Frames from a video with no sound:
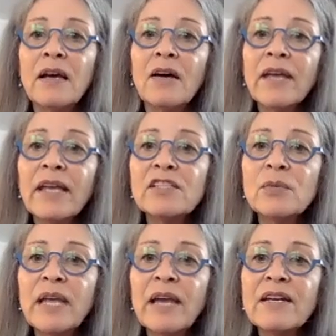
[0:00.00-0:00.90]
Okay, so
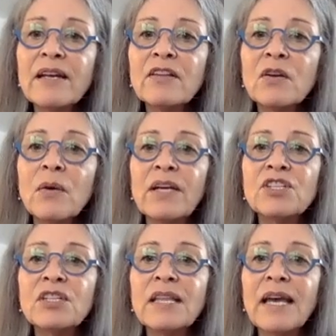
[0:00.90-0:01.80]
we have another
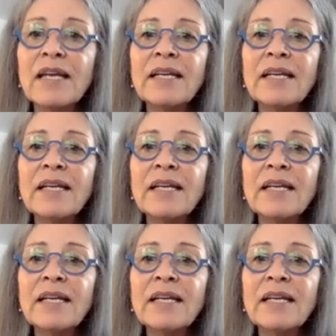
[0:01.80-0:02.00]
question then.